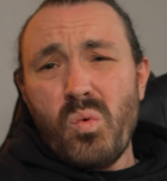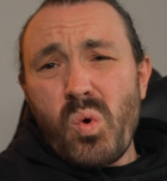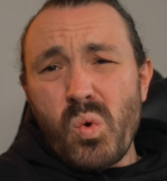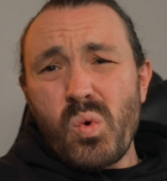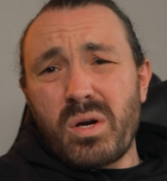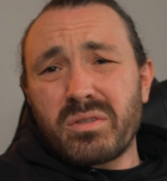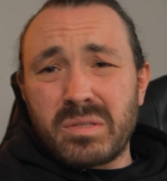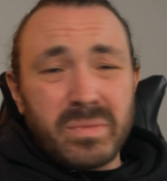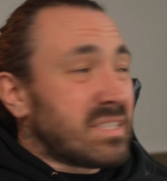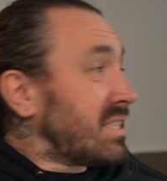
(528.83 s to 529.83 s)
Whoo, I've got
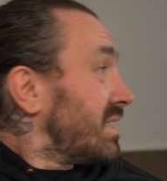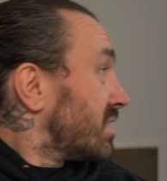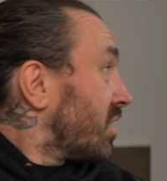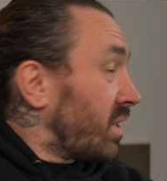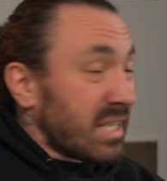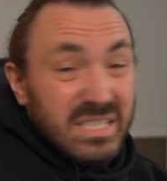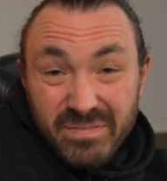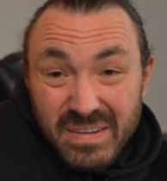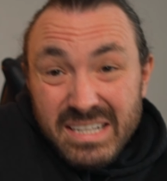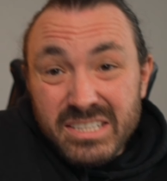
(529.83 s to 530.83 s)
some incense going. It's
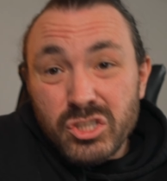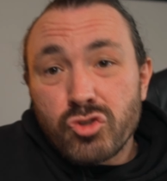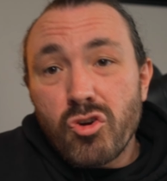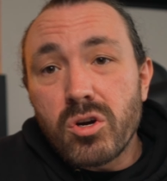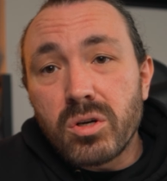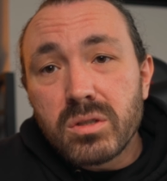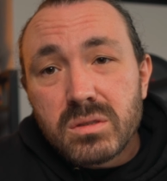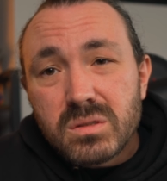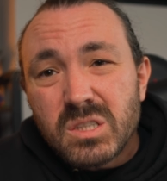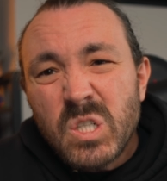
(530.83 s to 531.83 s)
fucking strong.
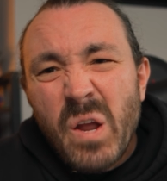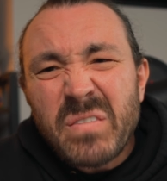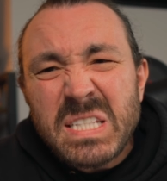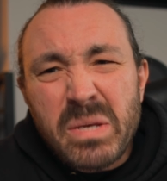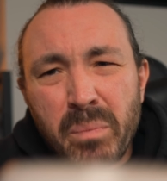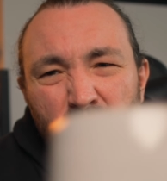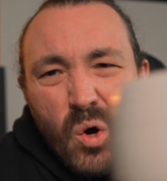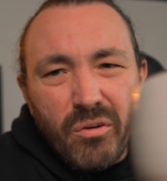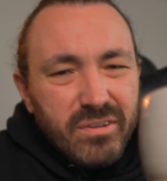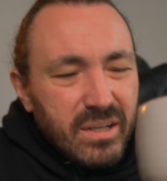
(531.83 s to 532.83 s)
I'm gonna have a sip of
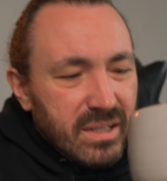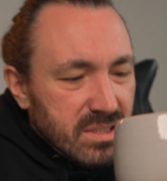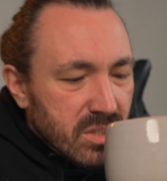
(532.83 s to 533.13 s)
coffee.